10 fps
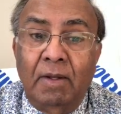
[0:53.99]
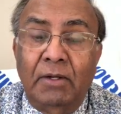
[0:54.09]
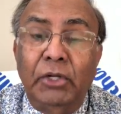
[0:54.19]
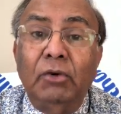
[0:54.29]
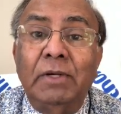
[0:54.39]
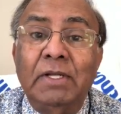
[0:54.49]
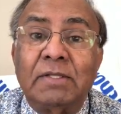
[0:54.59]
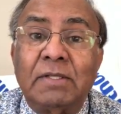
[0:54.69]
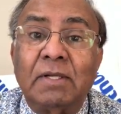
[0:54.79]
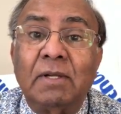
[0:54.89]

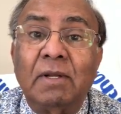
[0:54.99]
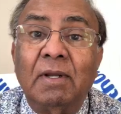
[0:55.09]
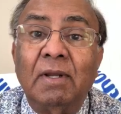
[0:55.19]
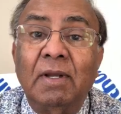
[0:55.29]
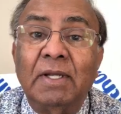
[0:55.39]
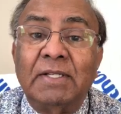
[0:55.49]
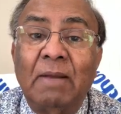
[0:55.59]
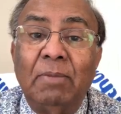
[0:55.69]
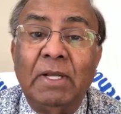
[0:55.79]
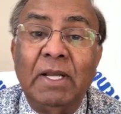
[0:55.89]
newness, its
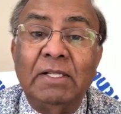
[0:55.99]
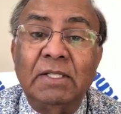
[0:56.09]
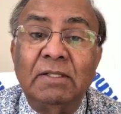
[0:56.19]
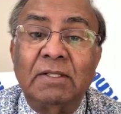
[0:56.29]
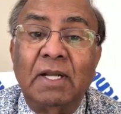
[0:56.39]
applications,